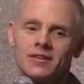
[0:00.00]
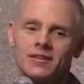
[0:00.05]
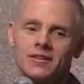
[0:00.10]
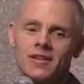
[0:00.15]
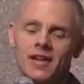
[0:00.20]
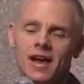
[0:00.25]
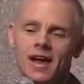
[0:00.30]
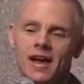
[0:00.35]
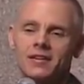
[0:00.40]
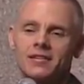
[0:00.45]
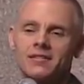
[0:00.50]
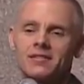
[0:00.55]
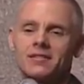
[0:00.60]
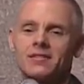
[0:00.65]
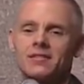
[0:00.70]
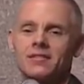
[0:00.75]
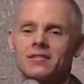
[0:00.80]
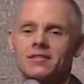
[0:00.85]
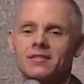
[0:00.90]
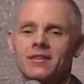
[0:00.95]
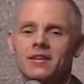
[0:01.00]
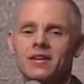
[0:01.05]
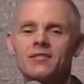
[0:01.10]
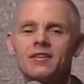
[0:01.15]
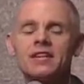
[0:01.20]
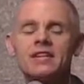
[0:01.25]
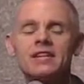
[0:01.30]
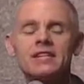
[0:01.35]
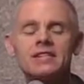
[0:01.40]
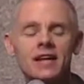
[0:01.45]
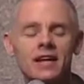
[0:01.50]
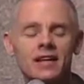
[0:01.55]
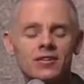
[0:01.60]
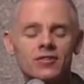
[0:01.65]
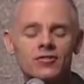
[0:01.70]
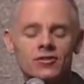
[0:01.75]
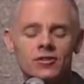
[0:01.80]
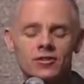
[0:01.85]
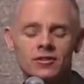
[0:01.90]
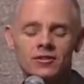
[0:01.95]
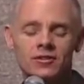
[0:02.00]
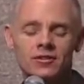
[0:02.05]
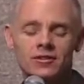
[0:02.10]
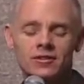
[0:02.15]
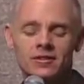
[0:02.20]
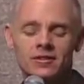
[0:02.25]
that giving attention,